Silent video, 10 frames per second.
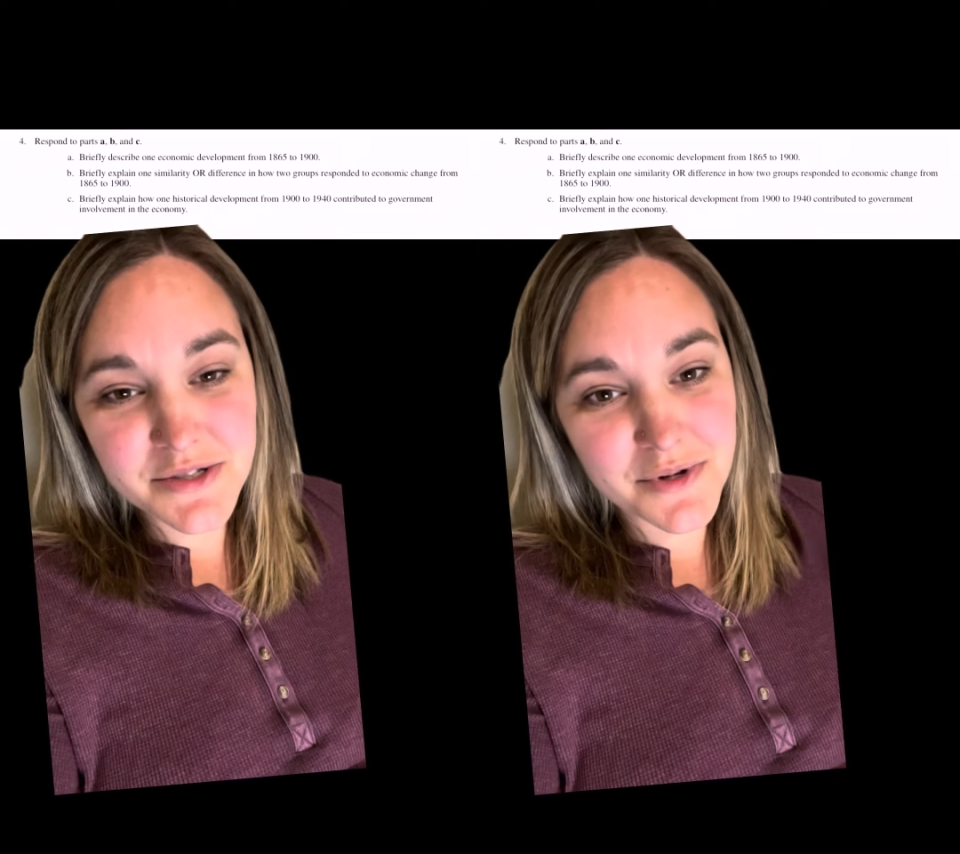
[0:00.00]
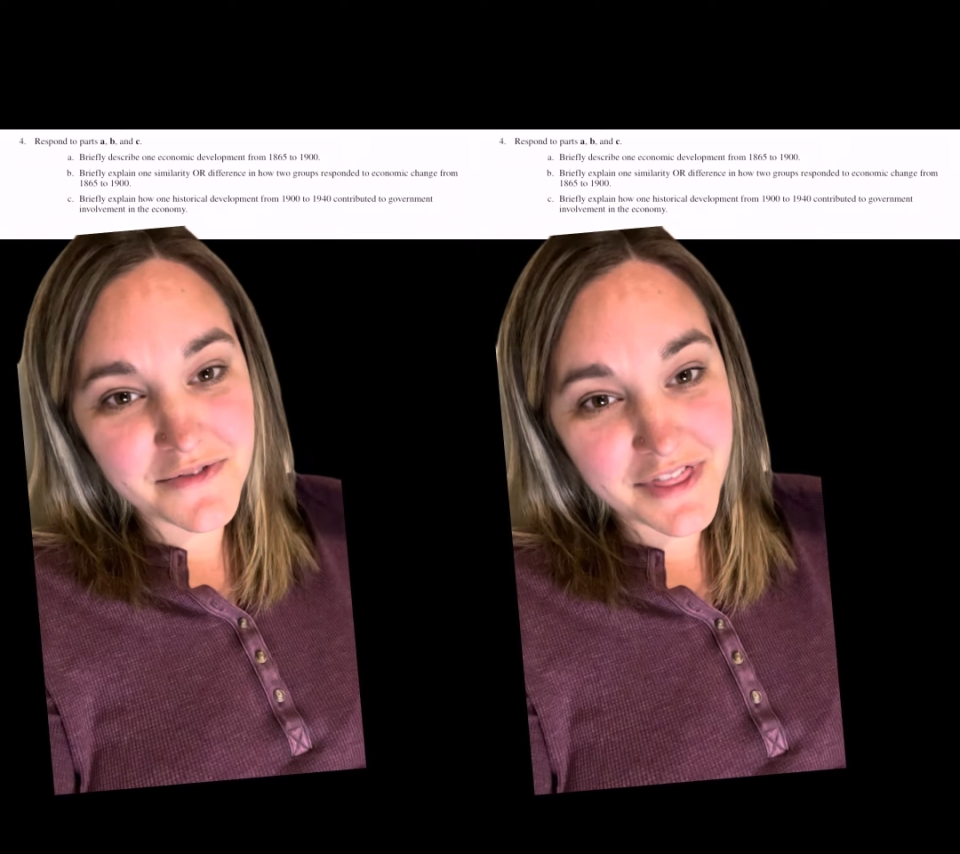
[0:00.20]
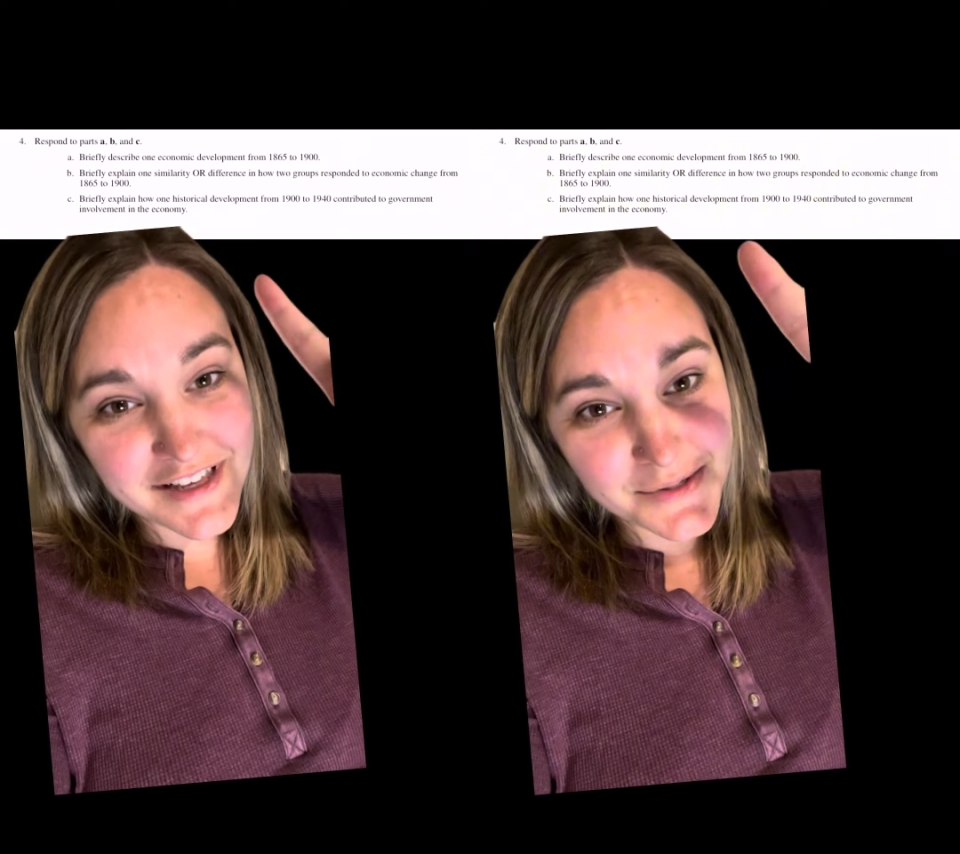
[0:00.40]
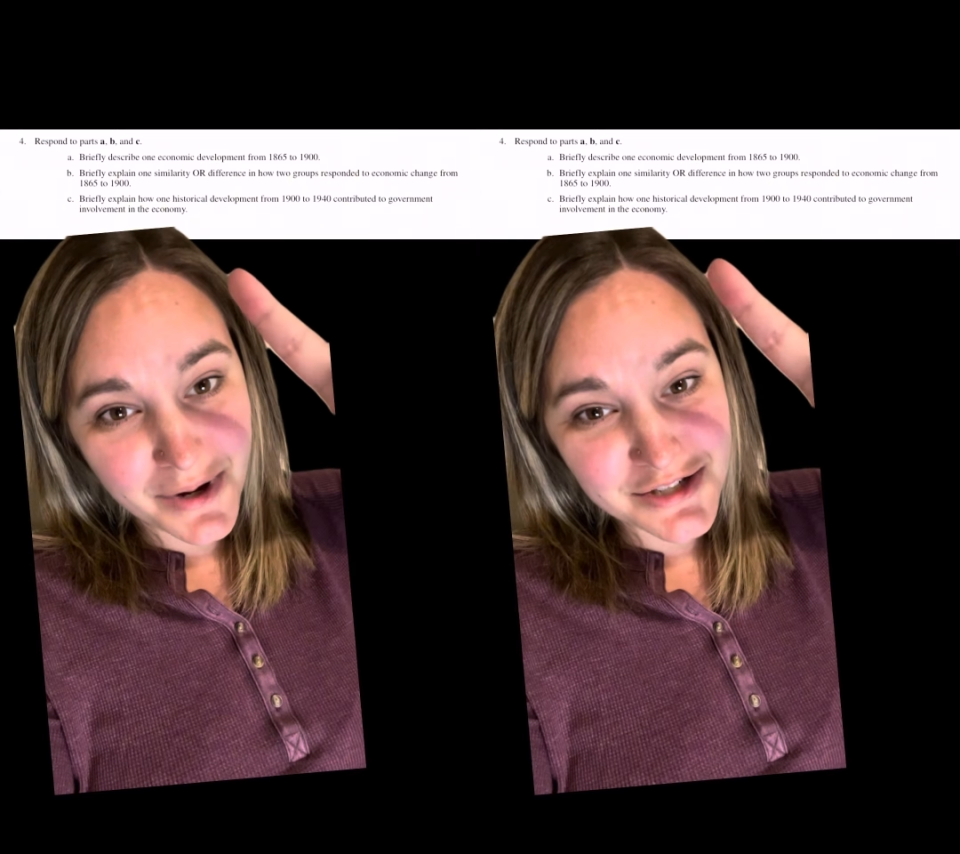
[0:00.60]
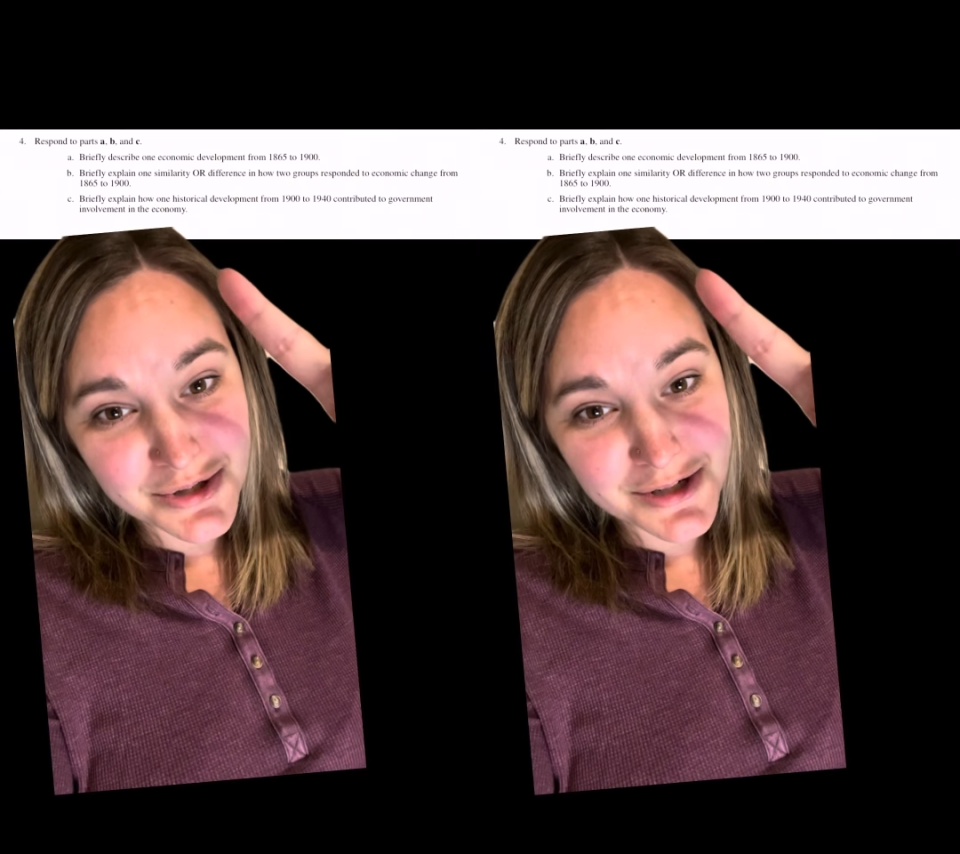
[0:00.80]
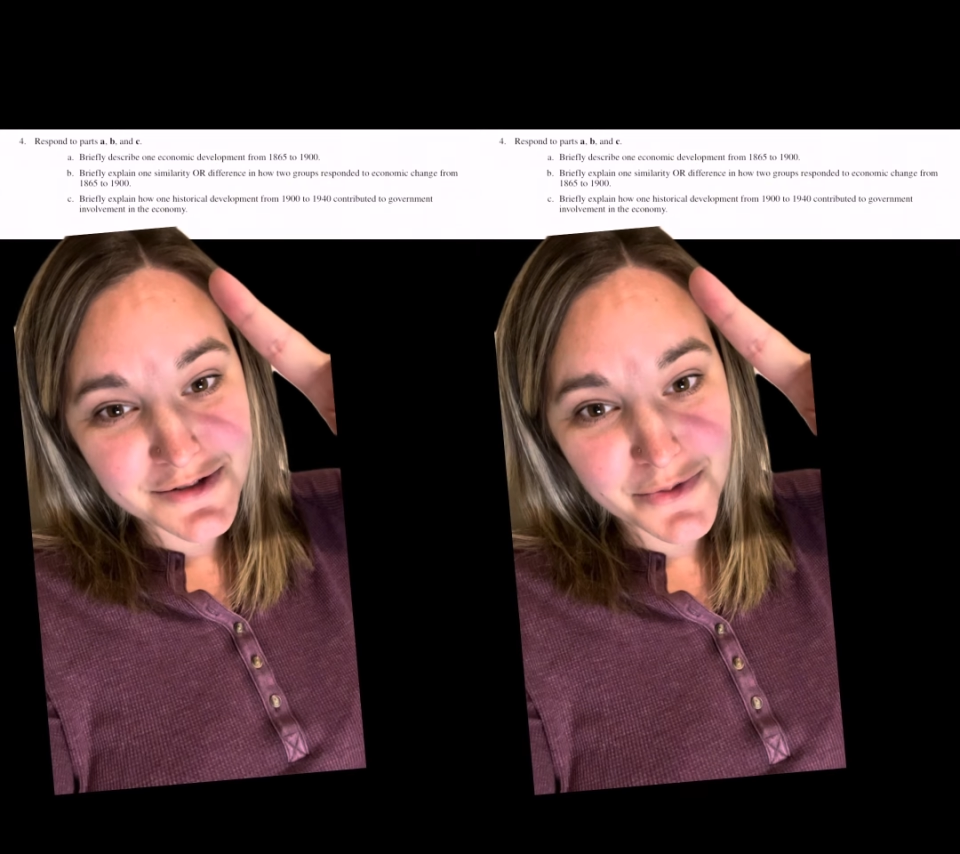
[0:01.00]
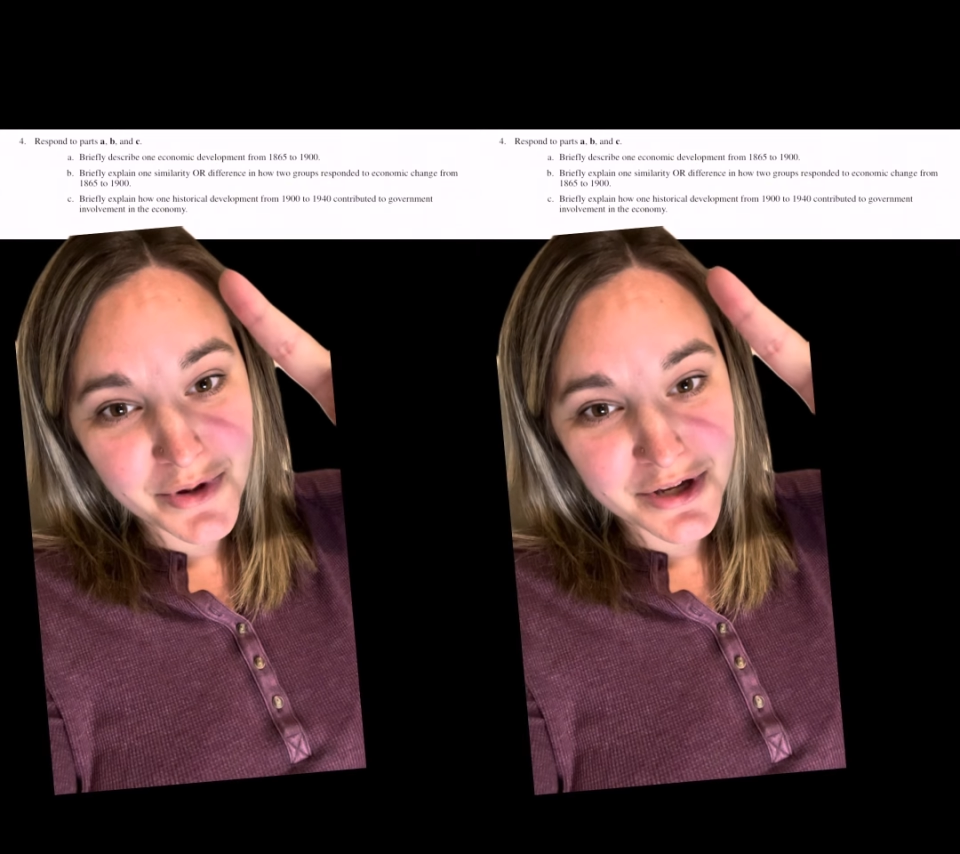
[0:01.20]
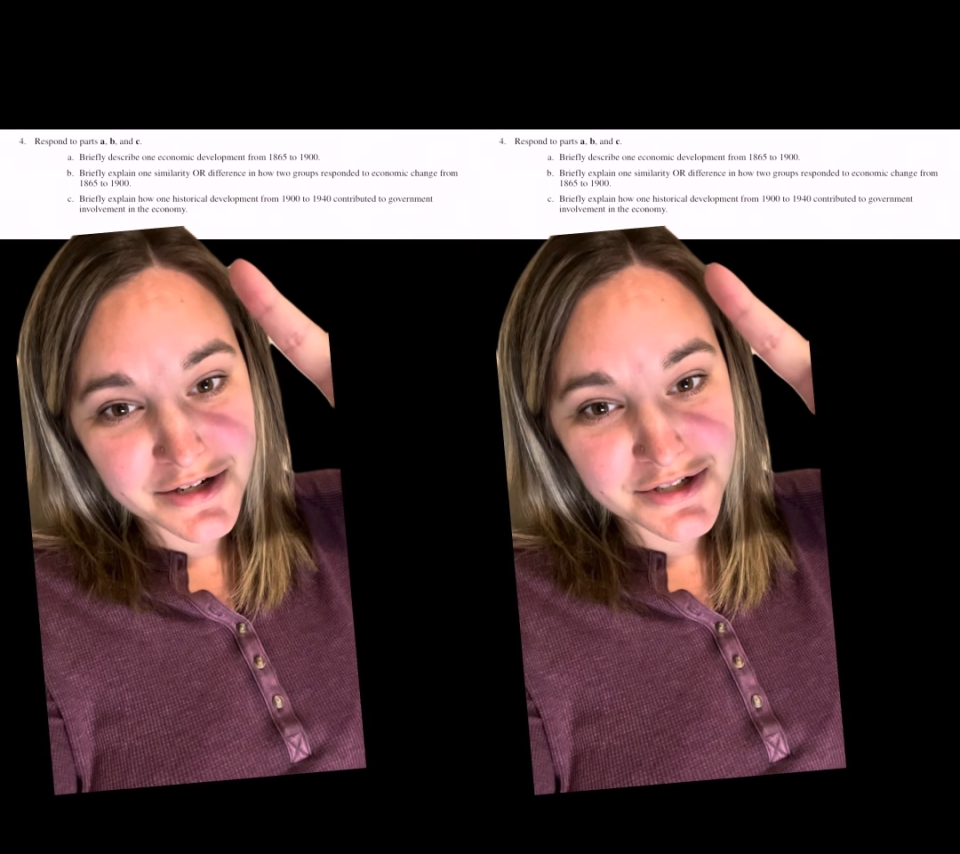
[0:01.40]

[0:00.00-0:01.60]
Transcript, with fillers: So if this question looks familiar